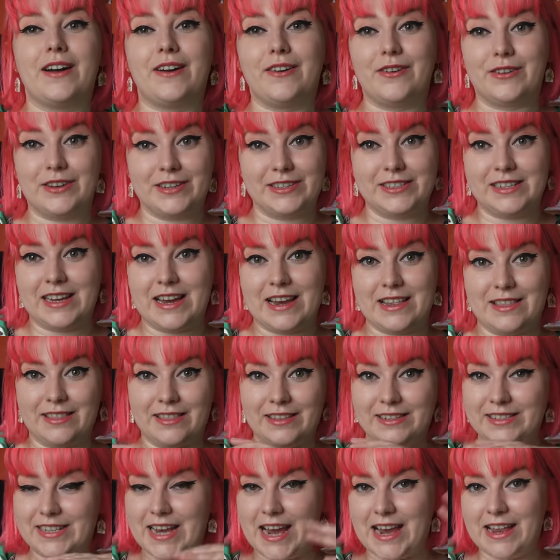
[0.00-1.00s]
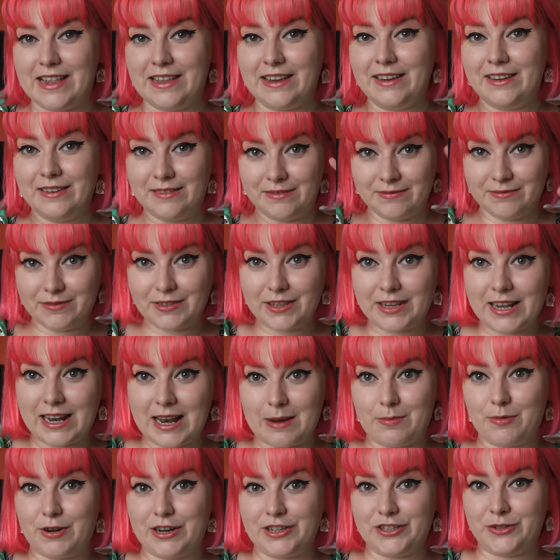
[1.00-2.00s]
honestly, the day the
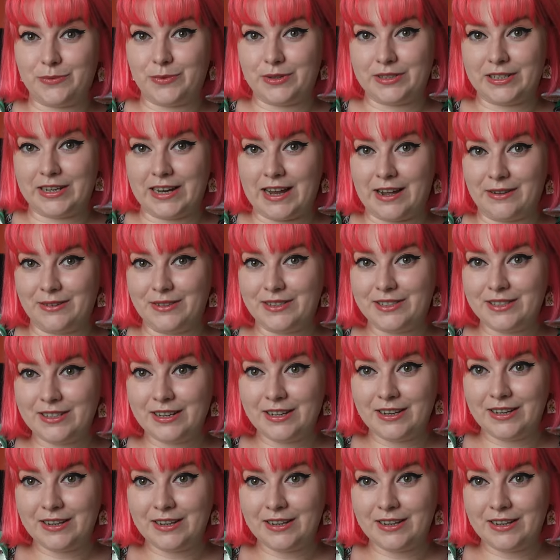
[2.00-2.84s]
collaboration was announced